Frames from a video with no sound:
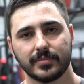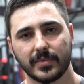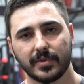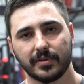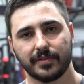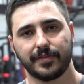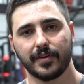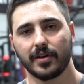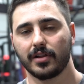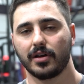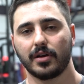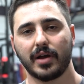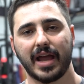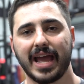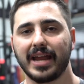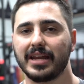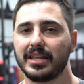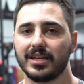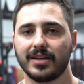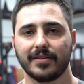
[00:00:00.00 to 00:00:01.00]
follow
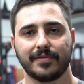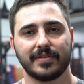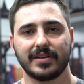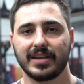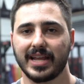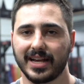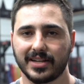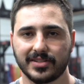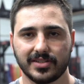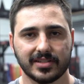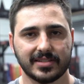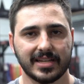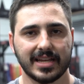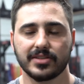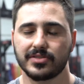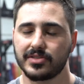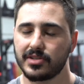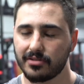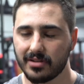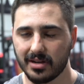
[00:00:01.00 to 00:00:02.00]
any of the Nexus
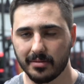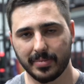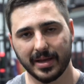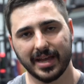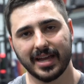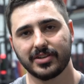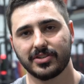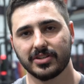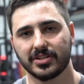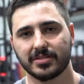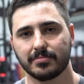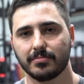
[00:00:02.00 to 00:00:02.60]
Instagram pages.